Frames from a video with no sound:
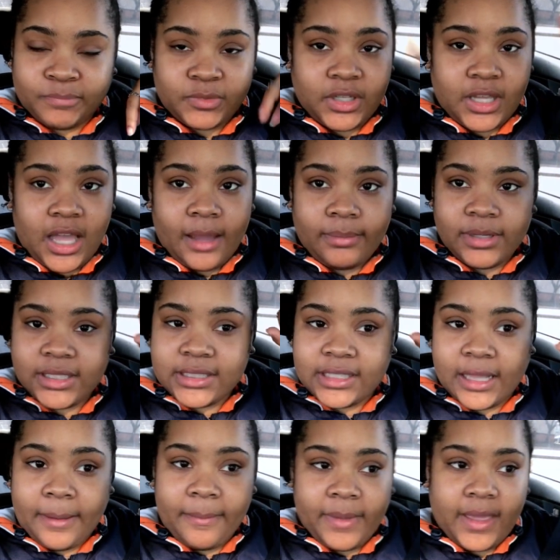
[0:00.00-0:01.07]
God bless
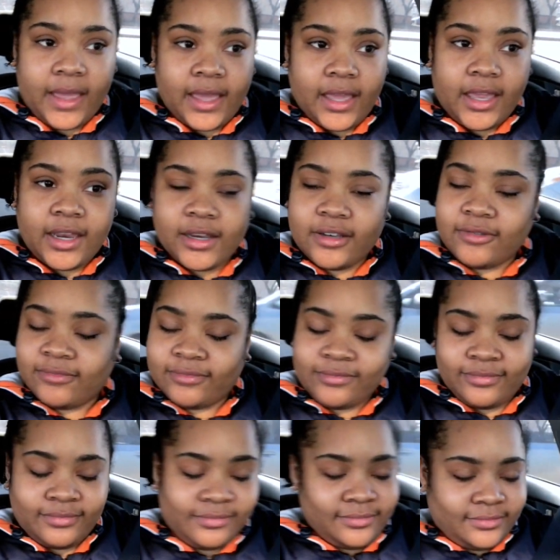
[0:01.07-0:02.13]
that man.
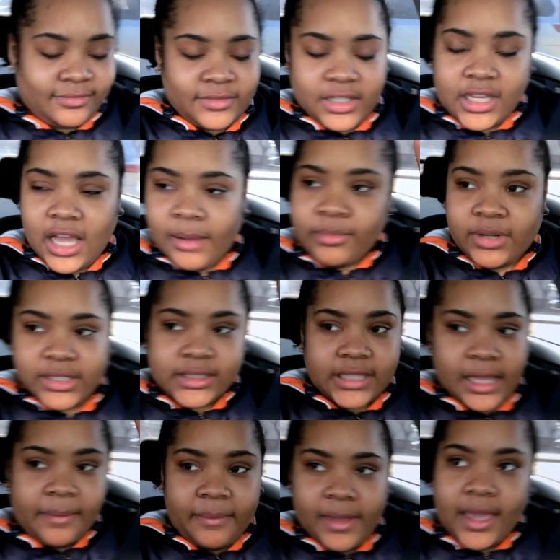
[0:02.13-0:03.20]
God bless
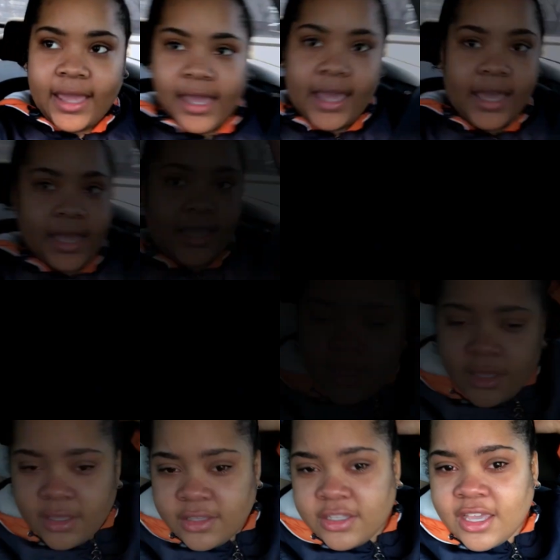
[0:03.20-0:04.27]
that man.
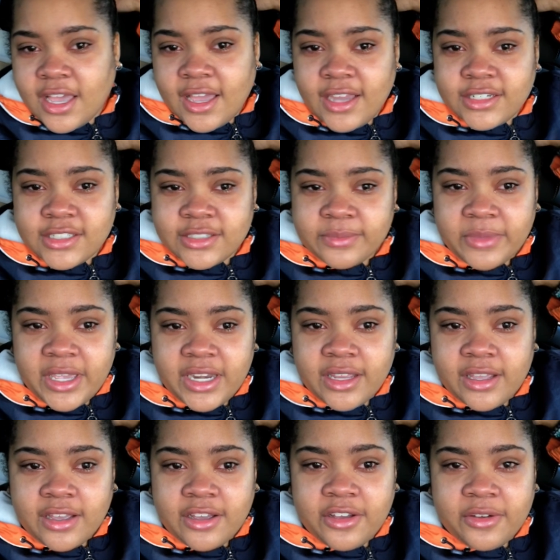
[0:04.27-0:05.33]
Yeah, I just made it
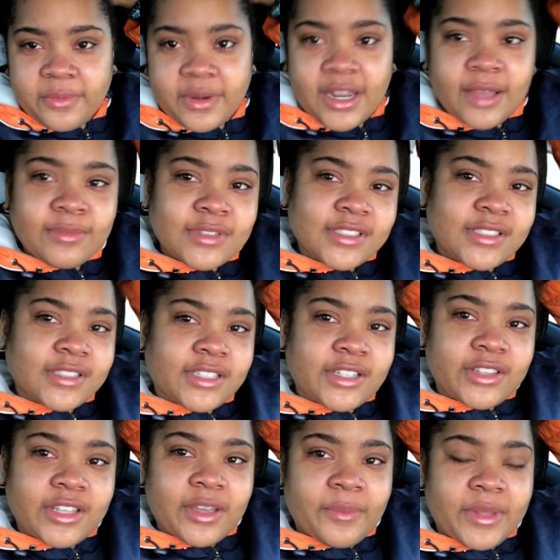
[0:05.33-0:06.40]
home, and I'm just still
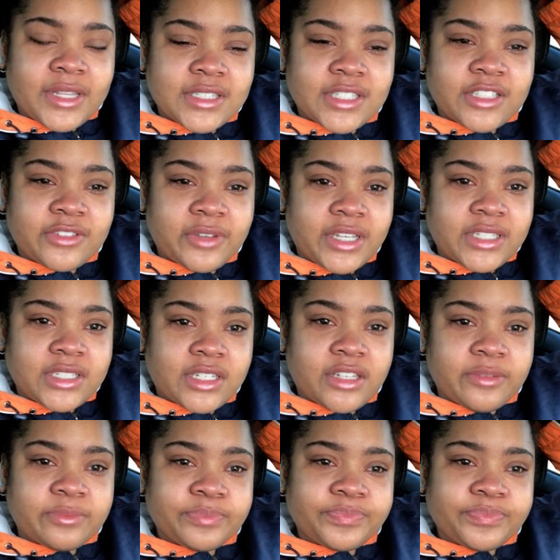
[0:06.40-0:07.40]
thinking about the situation.